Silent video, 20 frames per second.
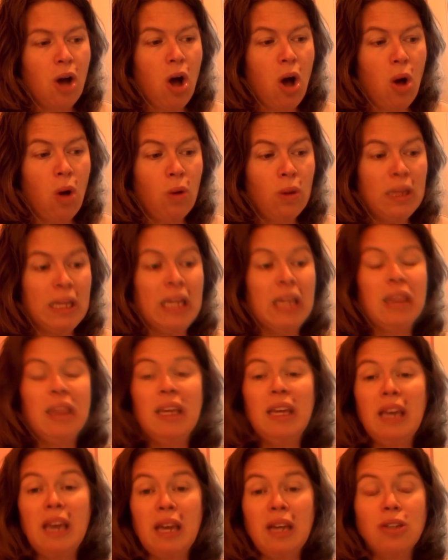Only
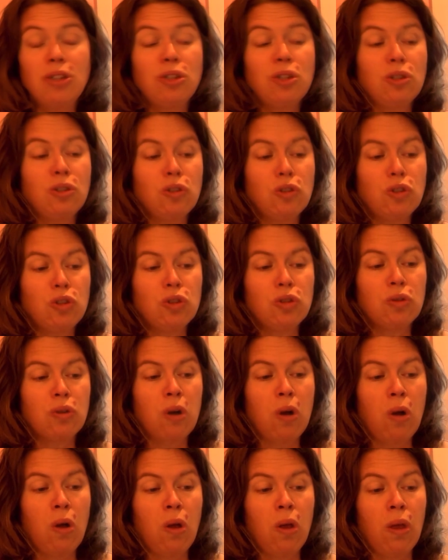the ancient
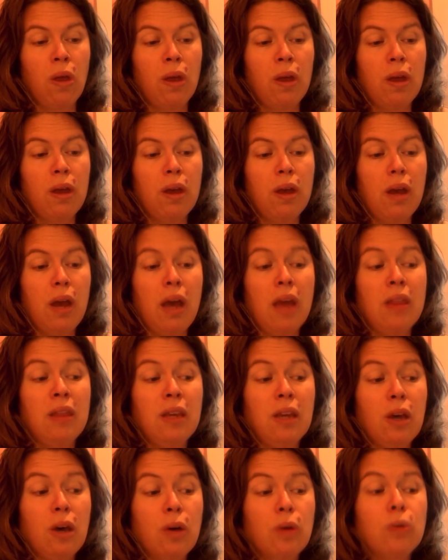scroll and
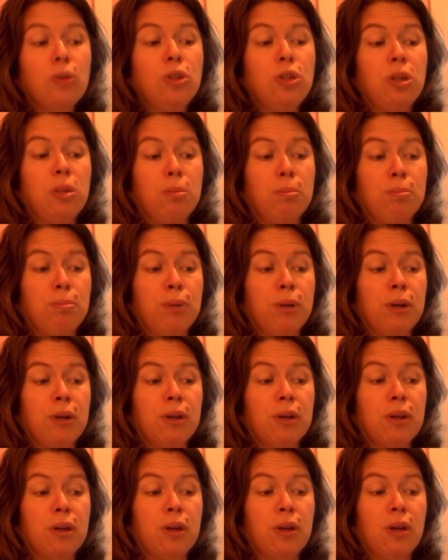the ocean
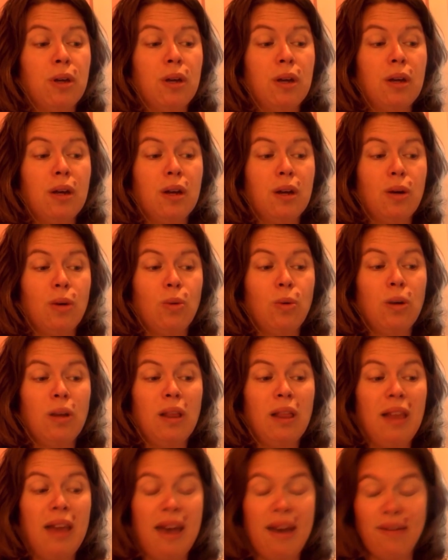book were
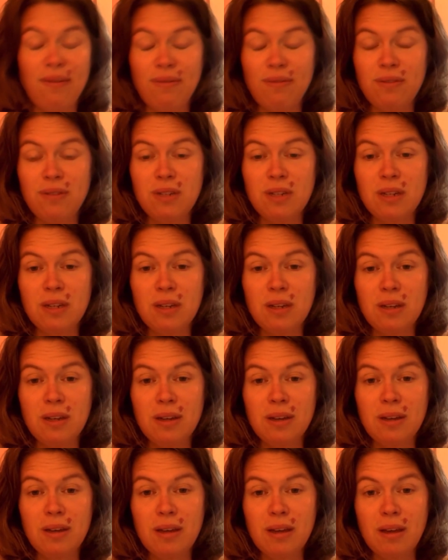left
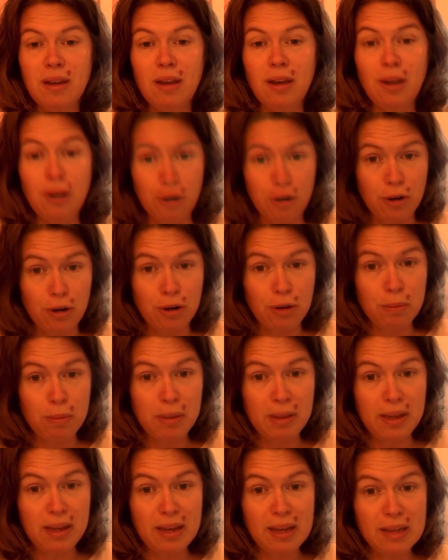in her
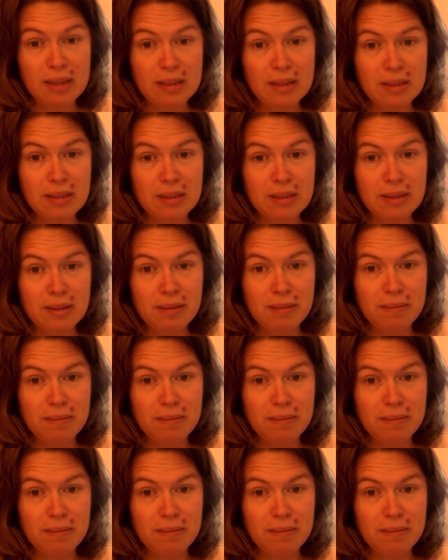place.